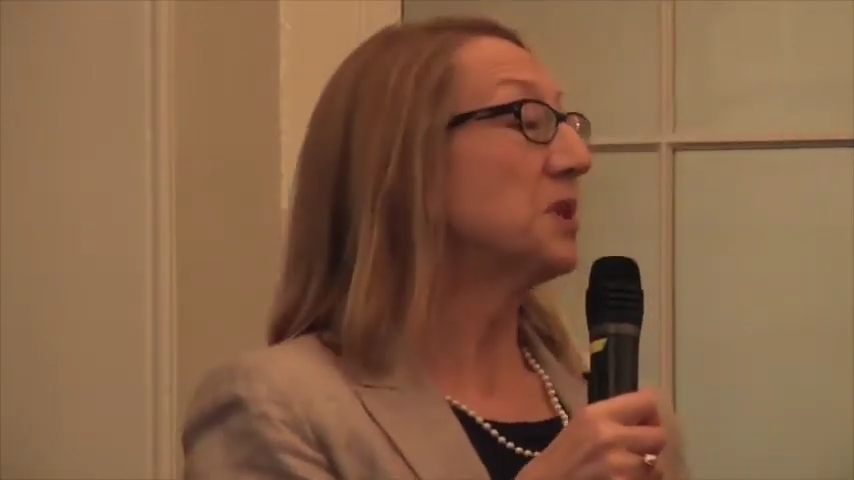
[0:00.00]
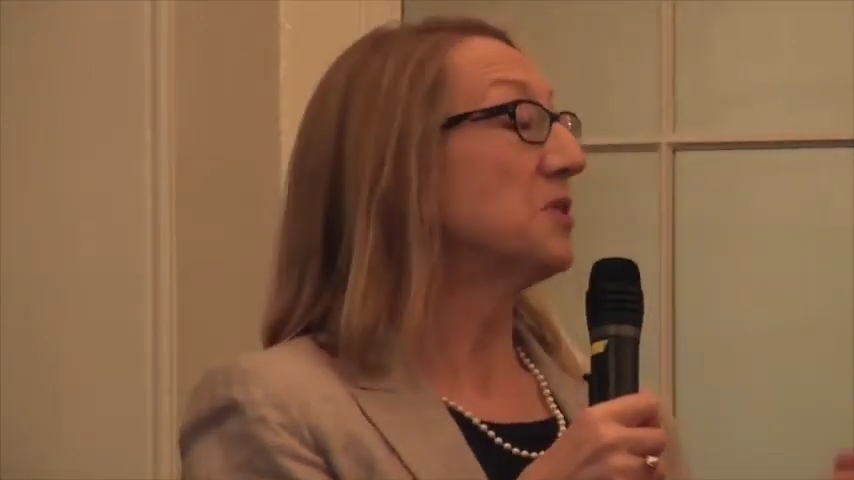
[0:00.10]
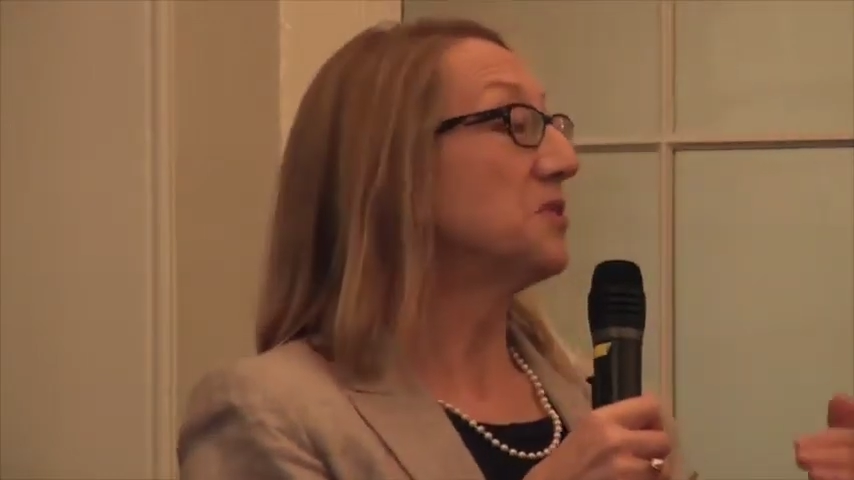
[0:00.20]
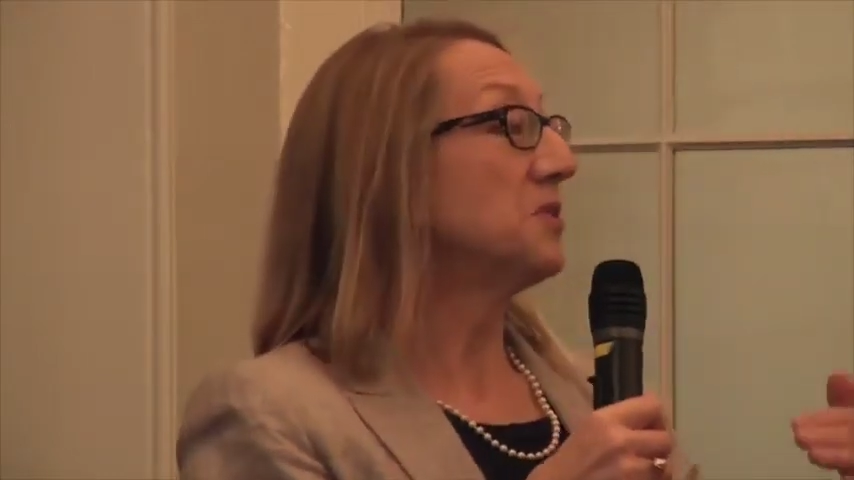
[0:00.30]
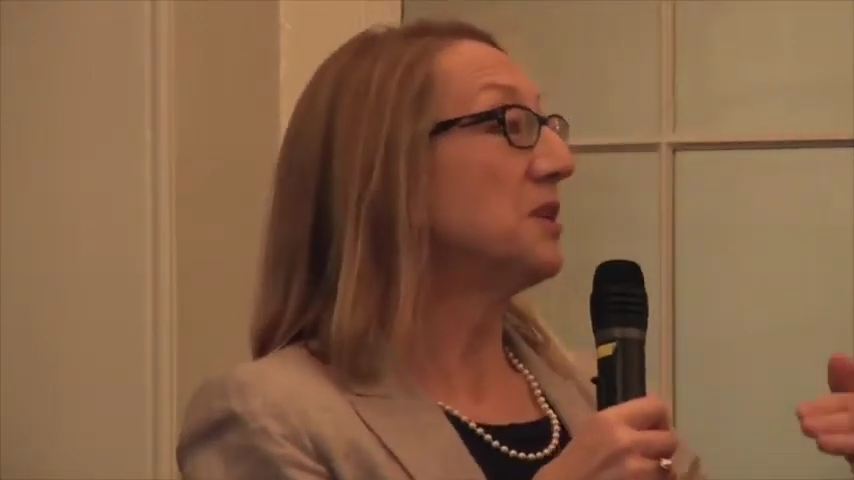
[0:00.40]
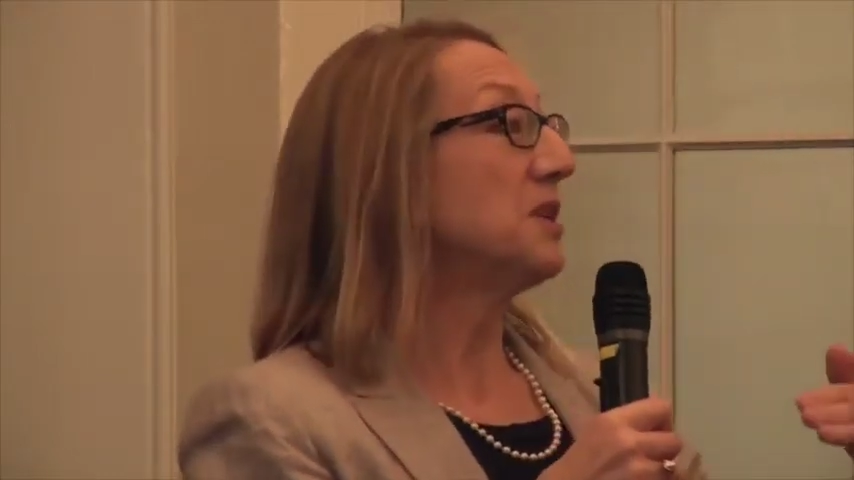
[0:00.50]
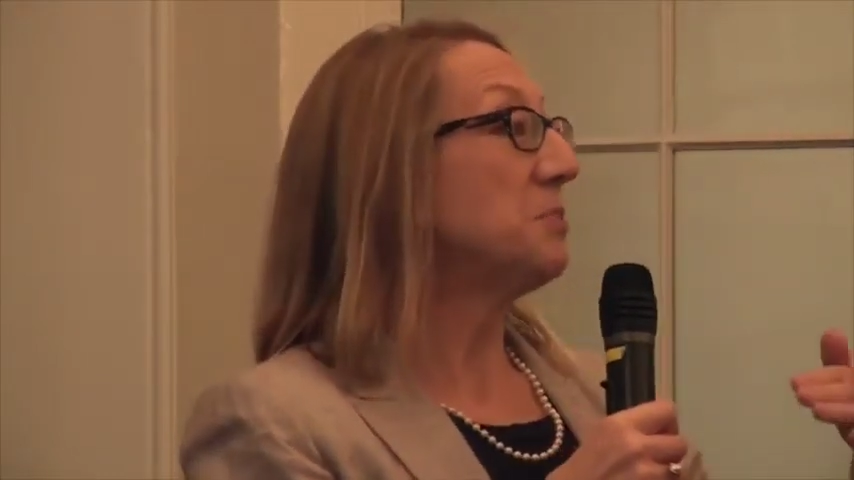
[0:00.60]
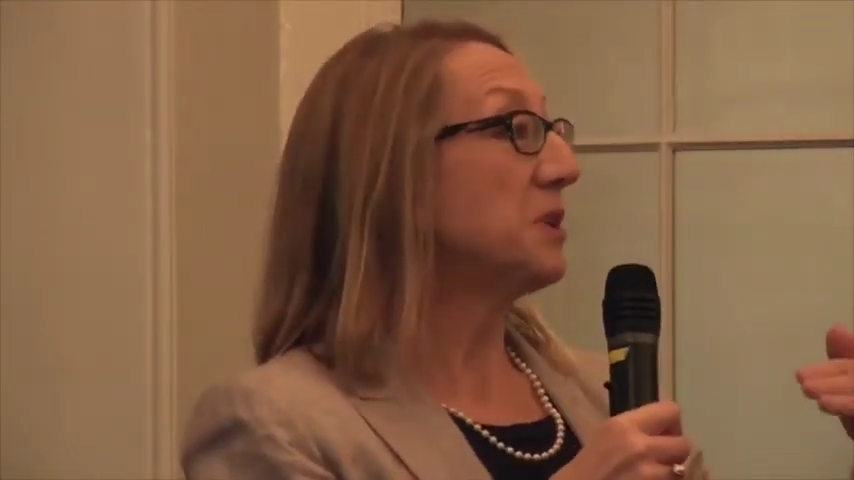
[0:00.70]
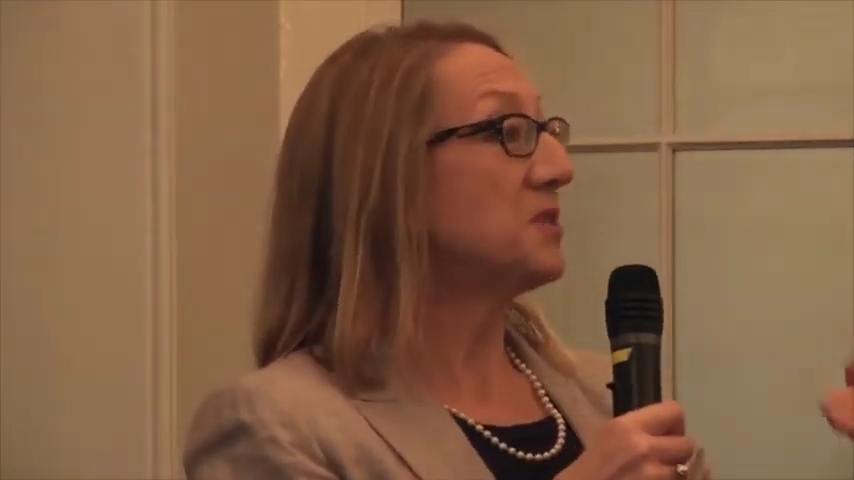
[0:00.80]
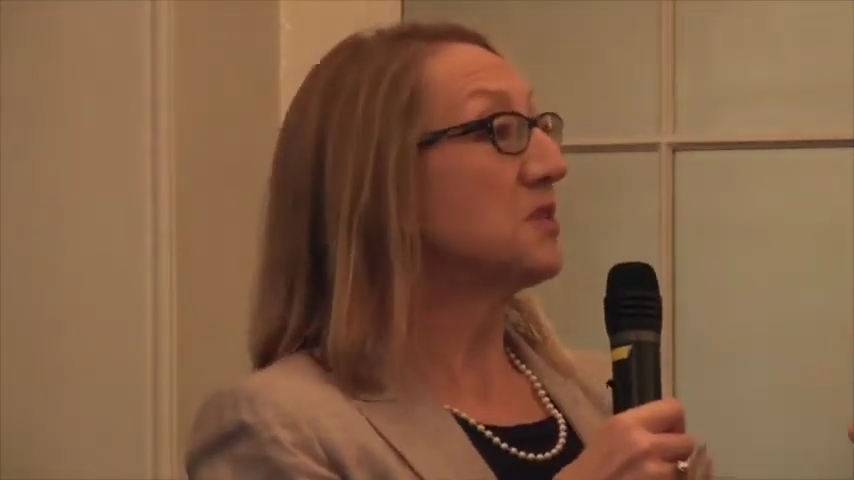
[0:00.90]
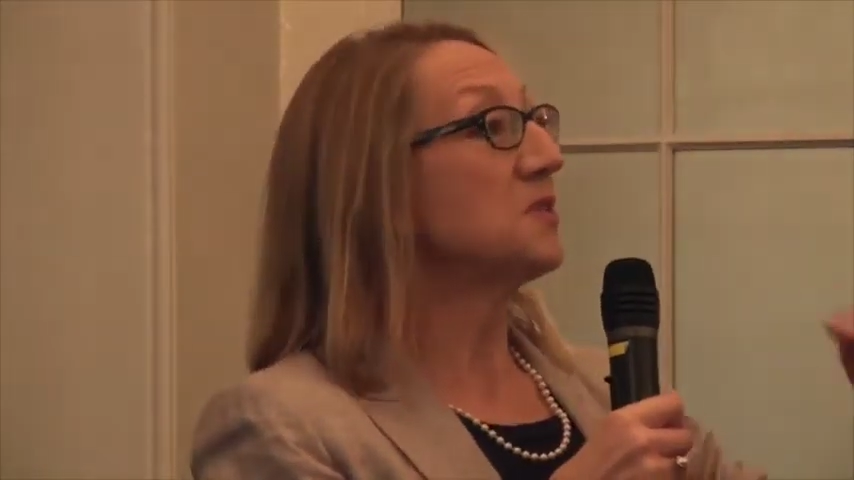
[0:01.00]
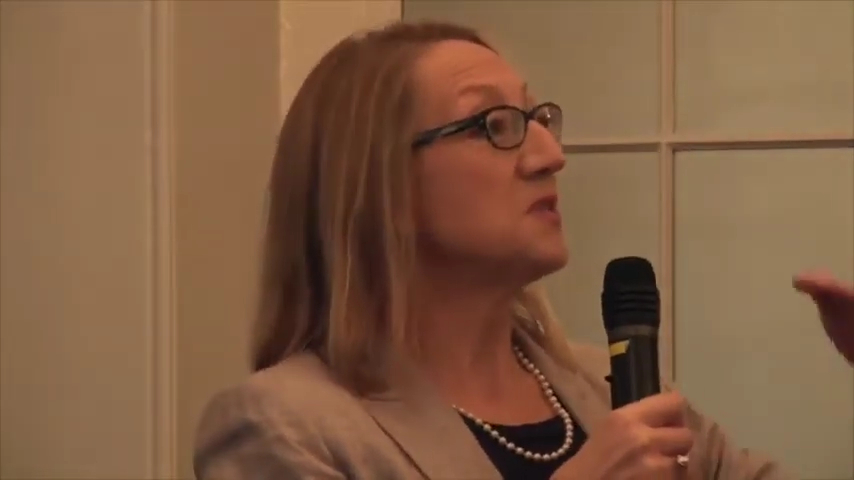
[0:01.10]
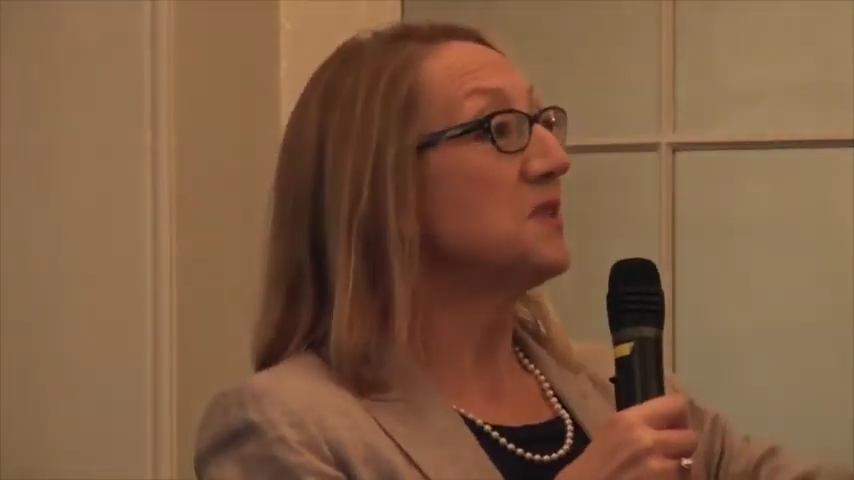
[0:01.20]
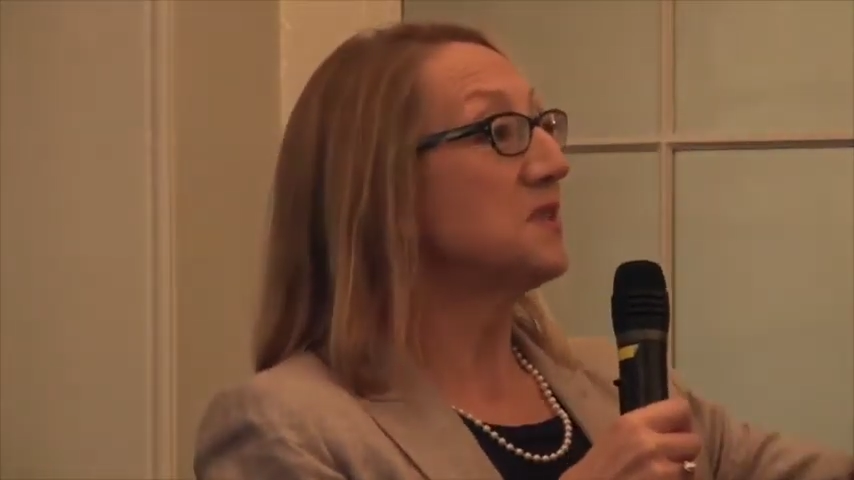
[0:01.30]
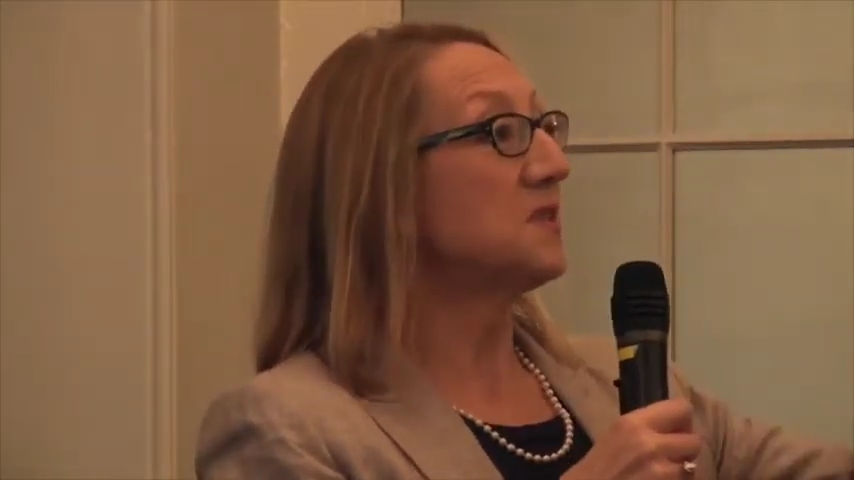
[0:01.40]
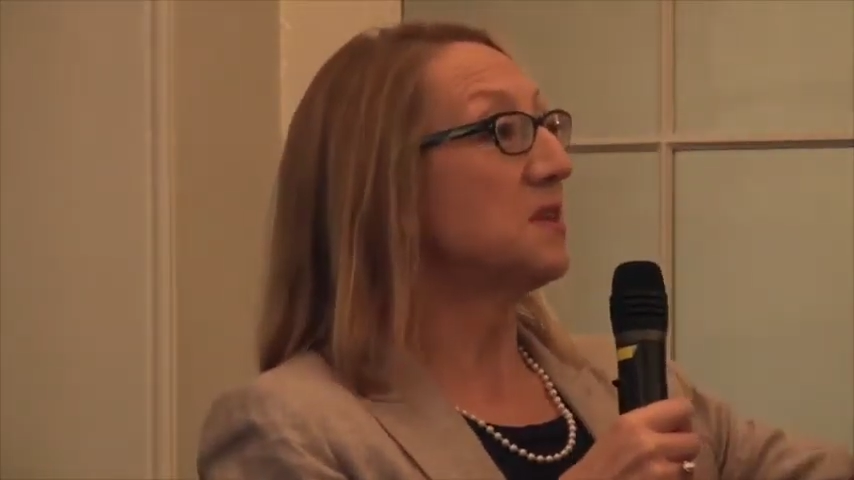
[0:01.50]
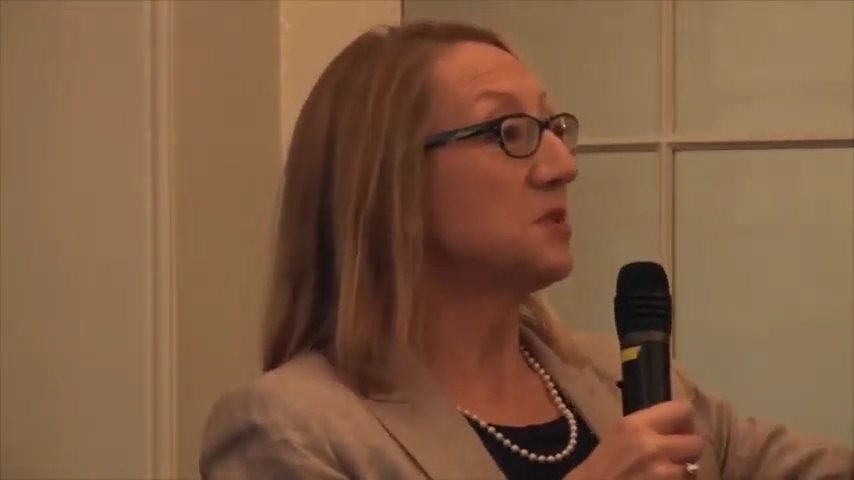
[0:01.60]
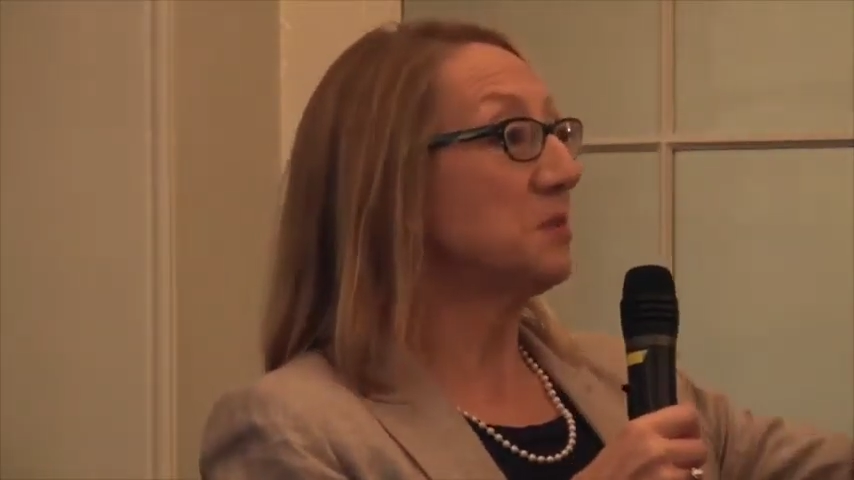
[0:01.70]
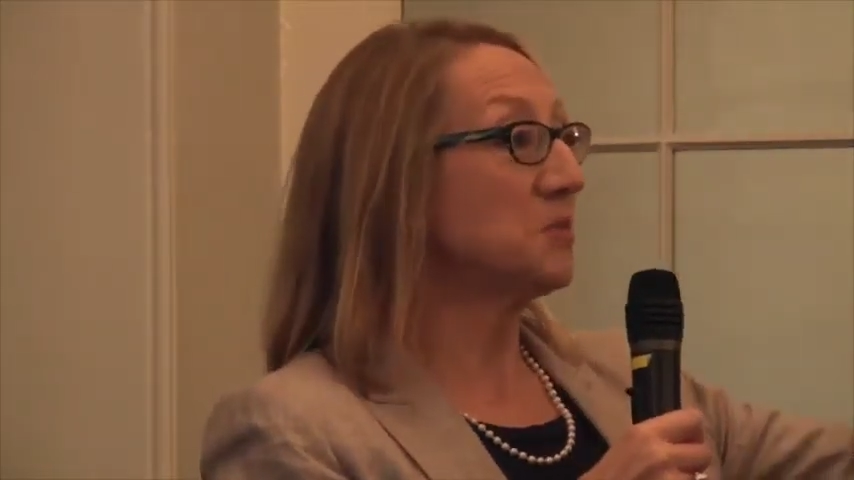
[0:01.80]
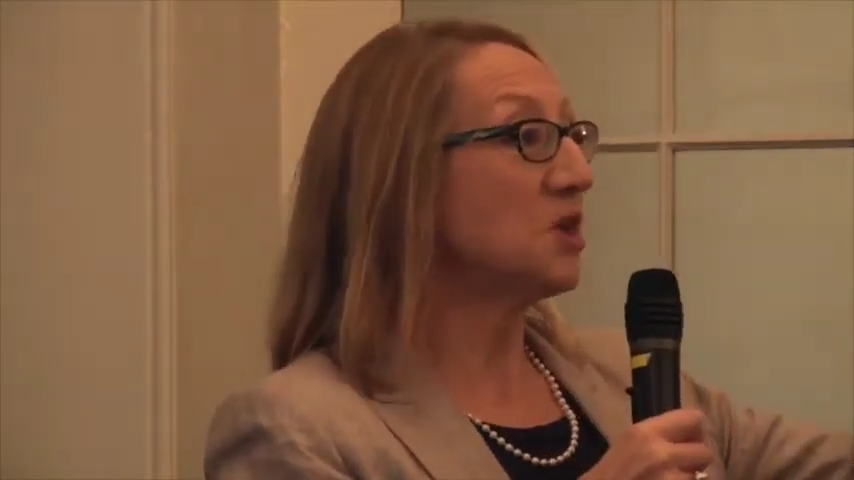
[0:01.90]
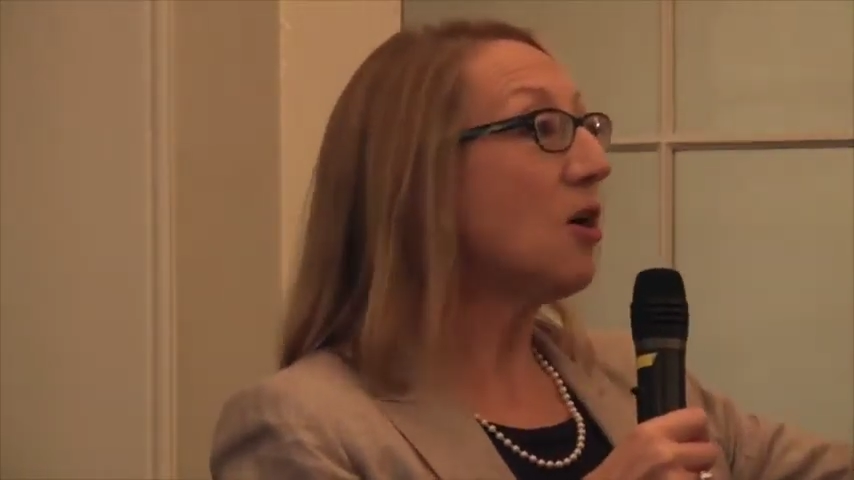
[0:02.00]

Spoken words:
because EPSRC set some